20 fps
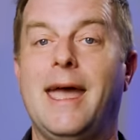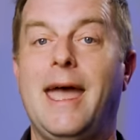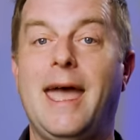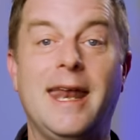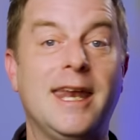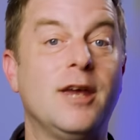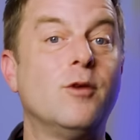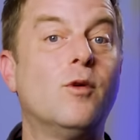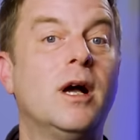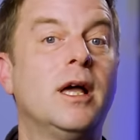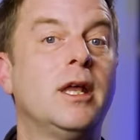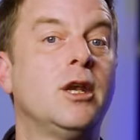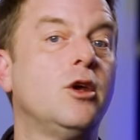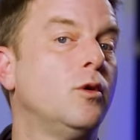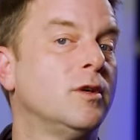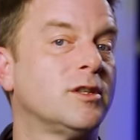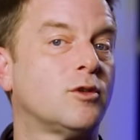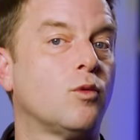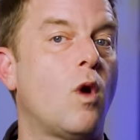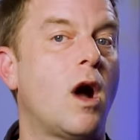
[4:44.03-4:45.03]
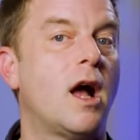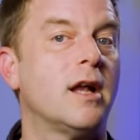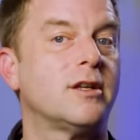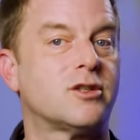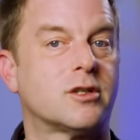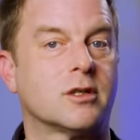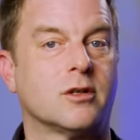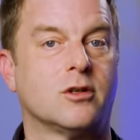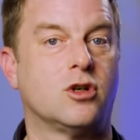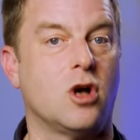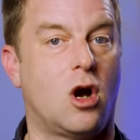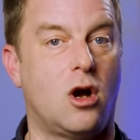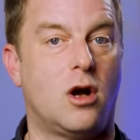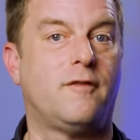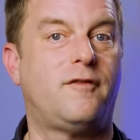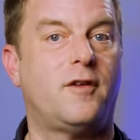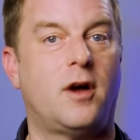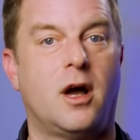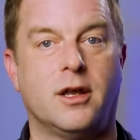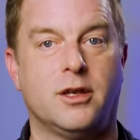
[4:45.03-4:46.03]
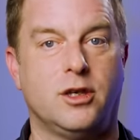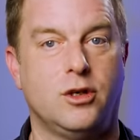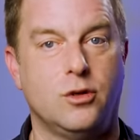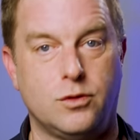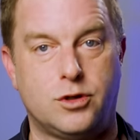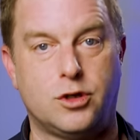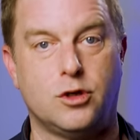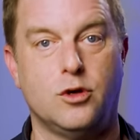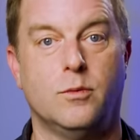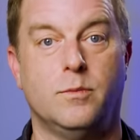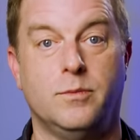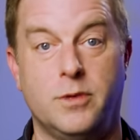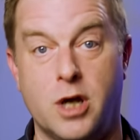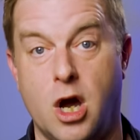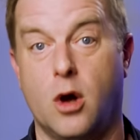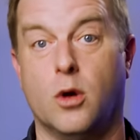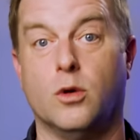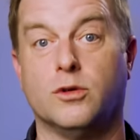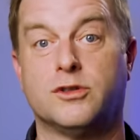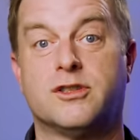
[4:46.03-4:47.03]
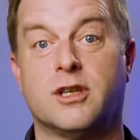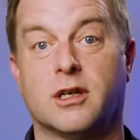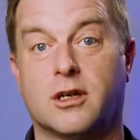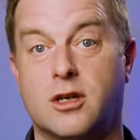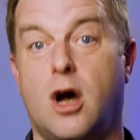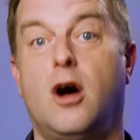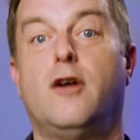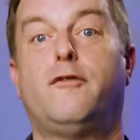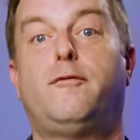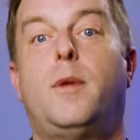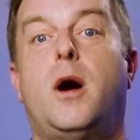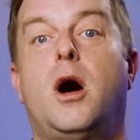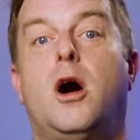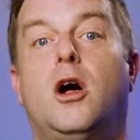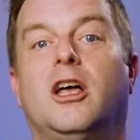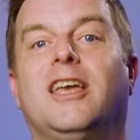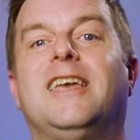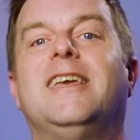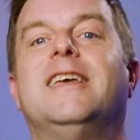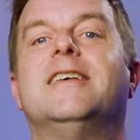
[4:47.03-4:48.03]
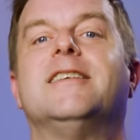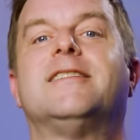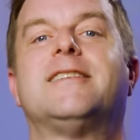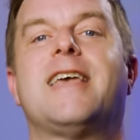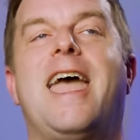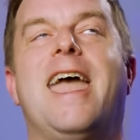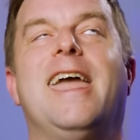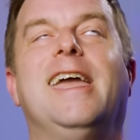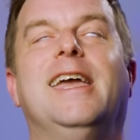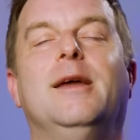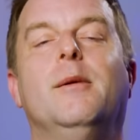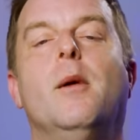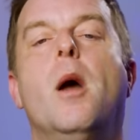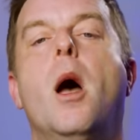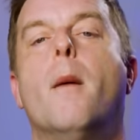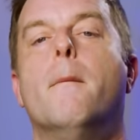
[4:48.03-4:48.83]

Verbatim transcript: Anyone who has watched golf on YouTube knows the golf ball is a